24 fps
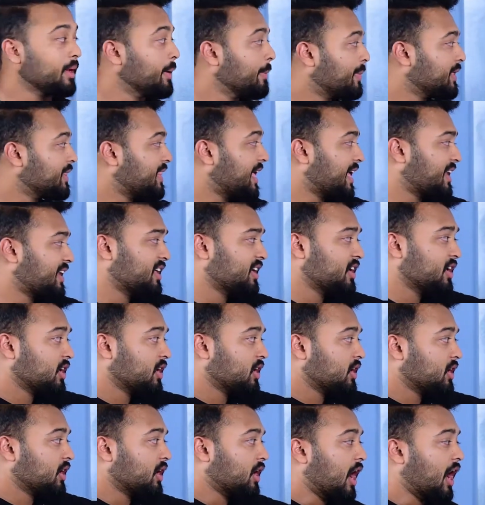But then,
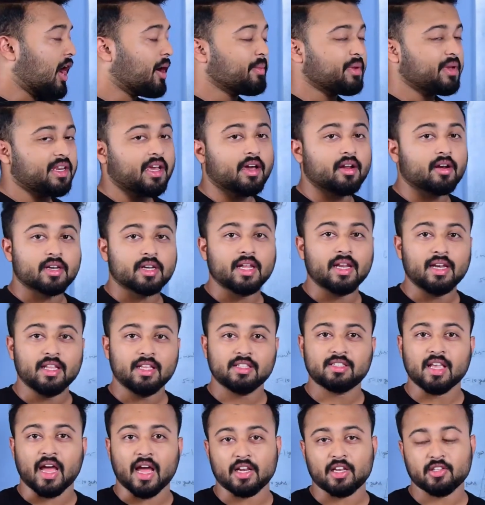how many are really
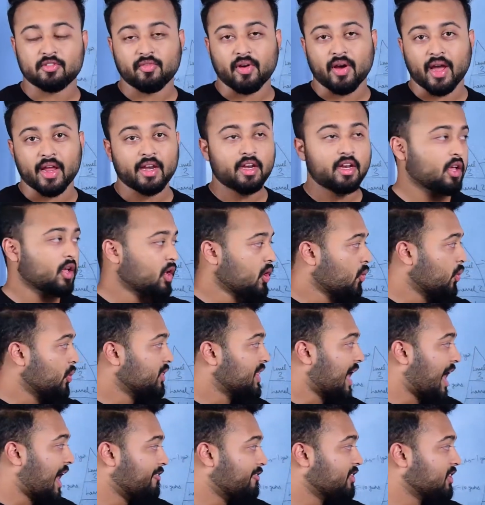satisfied
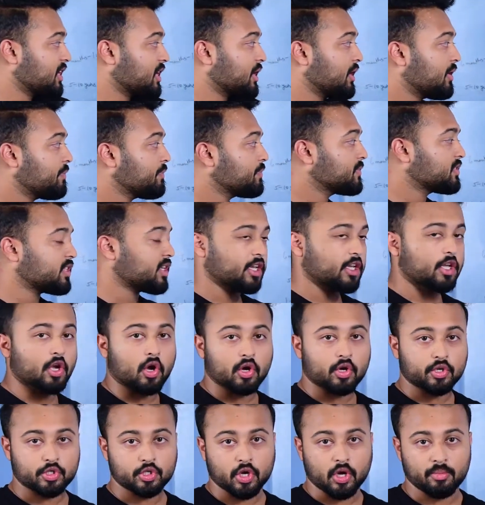with having a
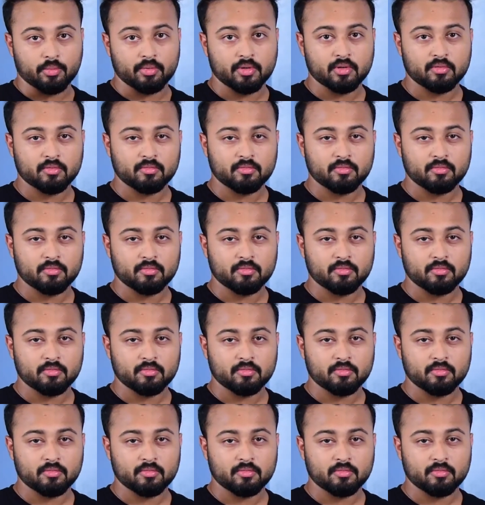secured job?